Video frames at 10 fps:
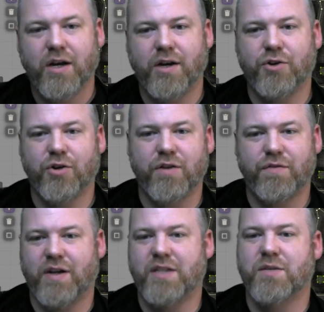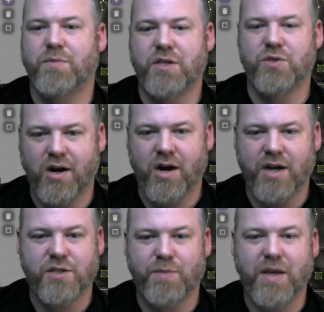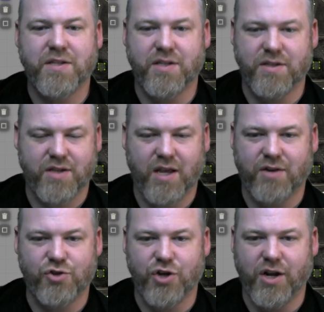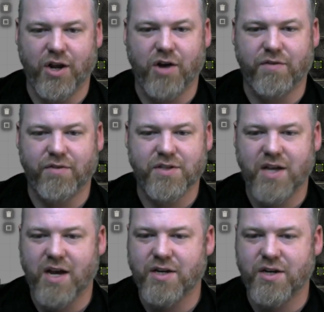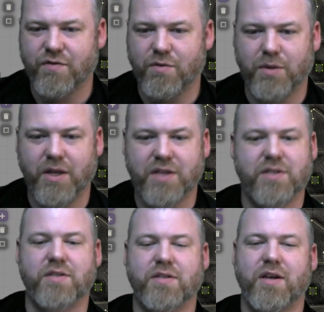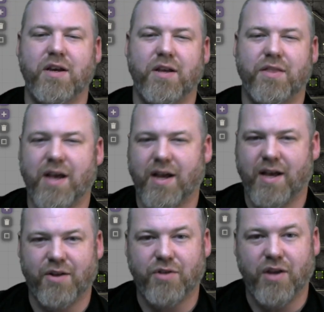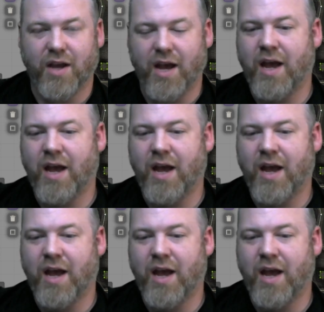you're going to find some of these odd spaces kind of jutting off to the side in different places, that kind of thing.